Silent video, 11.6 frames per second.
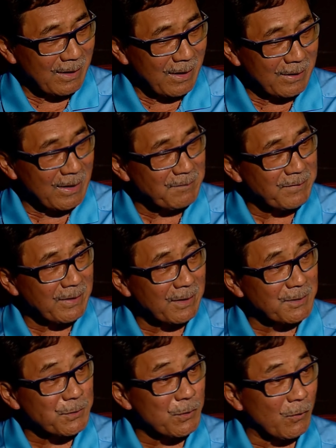and having
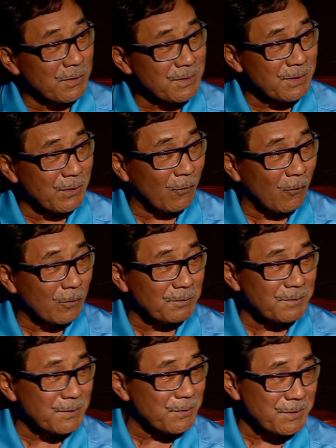exhausted all of
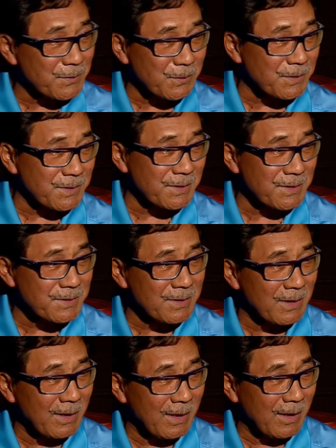his resources,
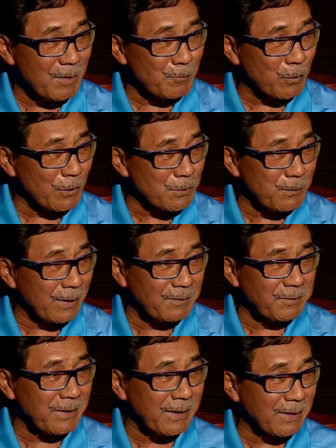plus
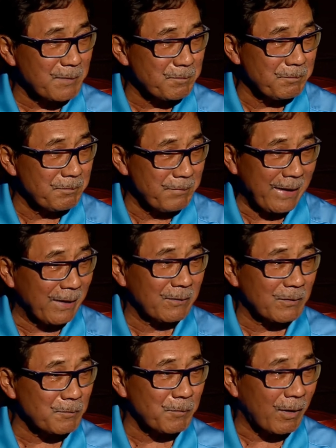whatever he can beg
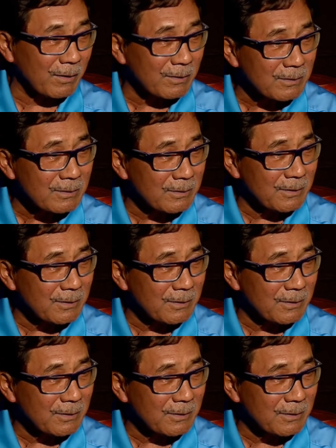or borrow,